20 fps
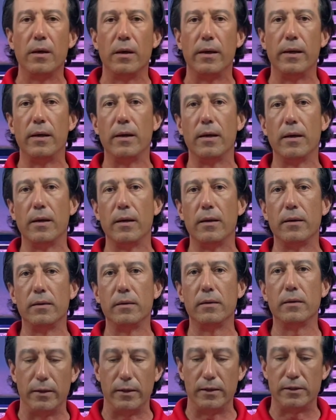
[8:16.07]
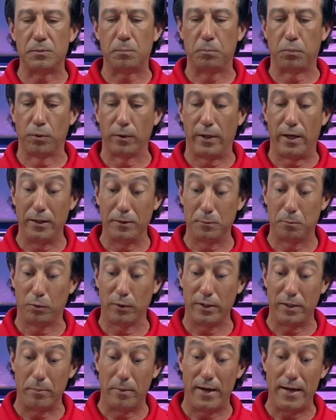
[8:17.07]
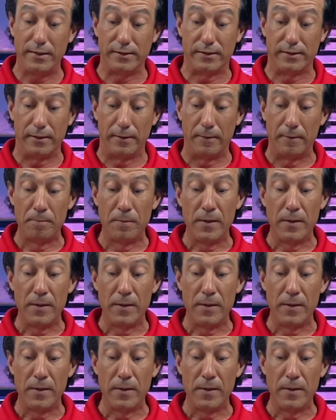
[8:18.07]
and it's pretty amazing.